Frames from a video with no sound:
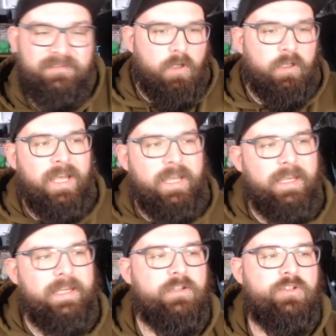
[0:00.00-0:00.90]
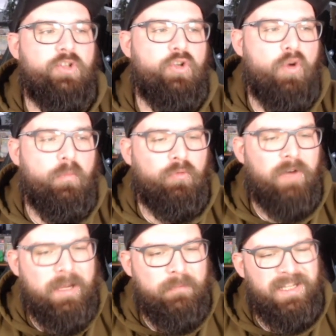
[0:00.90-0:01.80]
Okay, into
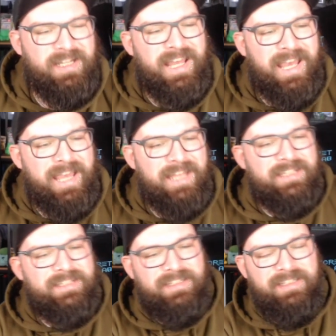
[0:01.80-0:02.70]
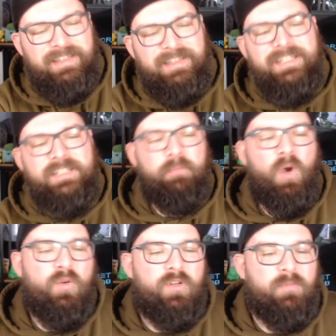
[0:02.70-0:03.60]
Bramblin, and this
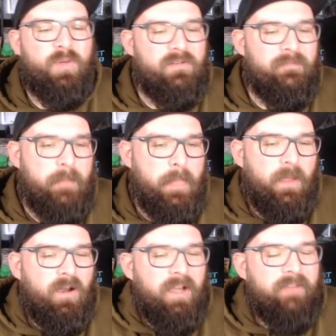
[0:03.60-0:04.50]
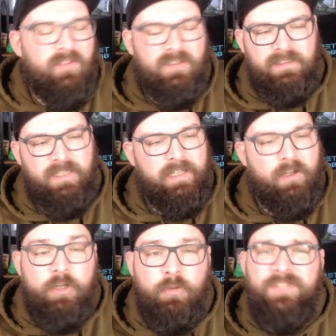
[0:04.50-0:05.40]
Pokemon... I
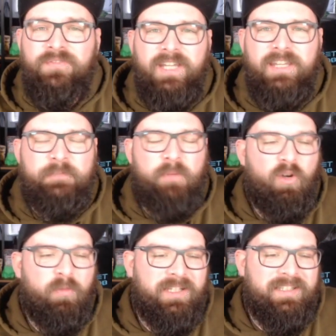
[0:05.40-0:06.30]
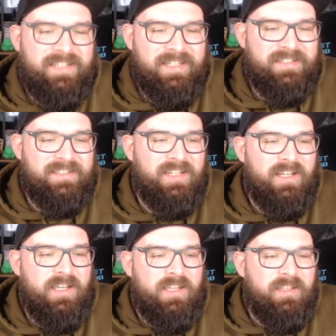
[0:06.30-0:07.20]
always forget this Pokemon exists.
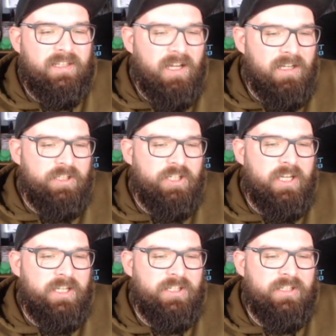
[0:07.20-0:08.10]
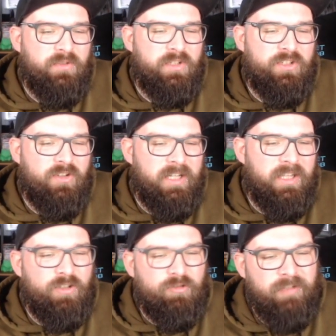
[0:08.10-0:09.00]
The colour change into its shiny,
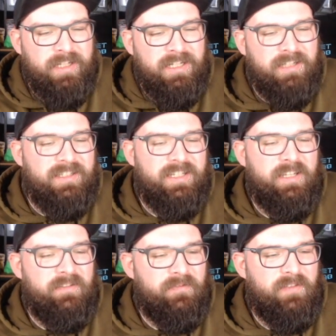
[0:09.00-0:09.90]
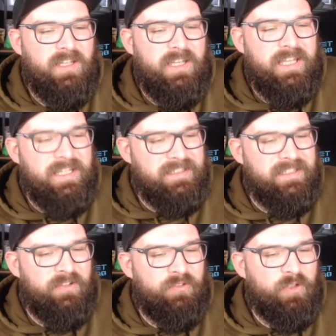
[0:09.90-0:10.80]
the green underneath is
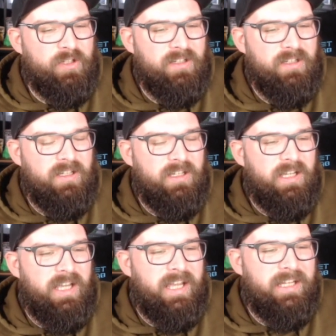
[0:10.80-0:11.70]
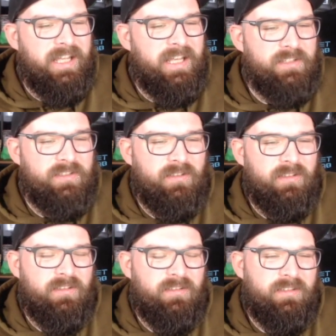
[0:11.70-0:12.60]
different, and it has
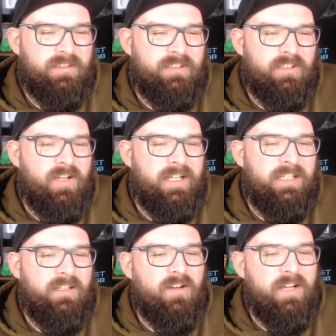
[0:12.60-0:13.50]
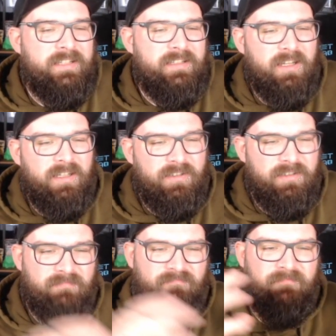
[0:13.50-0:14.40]
slightly lighter
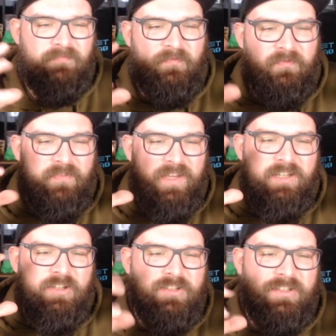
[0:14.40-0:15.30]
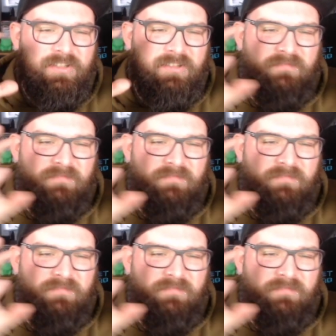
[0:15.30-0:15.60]
fingers?